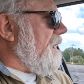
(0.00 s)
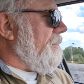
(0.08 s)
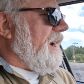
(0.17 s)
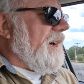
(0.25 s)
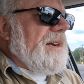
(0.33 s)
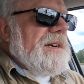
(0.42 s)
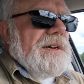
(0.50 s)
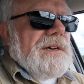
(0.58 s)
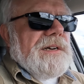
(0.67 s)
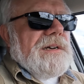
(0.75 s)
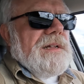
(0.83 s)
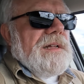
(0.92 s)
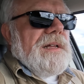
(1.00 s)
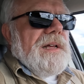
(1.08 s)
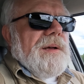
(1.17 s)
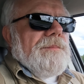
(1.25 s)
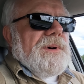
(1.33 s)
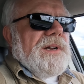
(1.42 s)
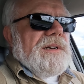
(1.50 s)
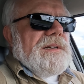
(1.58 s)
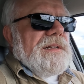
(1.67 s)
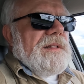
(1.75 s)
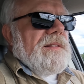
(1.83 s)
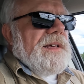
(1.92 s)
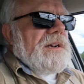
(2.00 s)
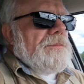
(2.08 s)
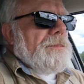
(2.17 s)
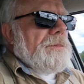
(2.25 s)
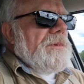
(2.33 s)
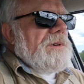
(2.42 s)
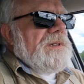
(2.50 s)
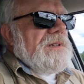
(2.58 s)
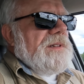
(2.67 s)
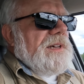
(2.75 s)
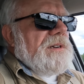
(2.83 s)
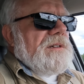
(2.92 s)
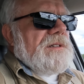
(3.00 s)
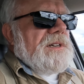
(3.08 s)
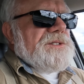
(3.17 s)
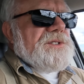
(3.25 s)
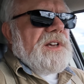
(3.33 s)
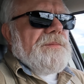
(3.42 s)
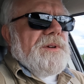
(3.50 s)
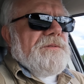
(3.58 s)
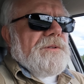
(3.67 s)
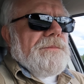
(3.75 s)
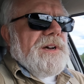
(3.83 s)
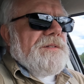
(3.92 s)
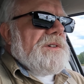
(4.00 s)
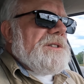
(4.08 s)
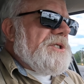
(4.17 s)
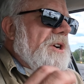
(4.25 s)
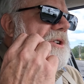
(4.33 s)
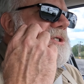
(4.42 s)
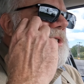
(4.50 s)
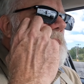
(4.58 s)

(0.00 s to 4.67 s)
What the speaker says: I'm adding on, but that'll save me from having to charge in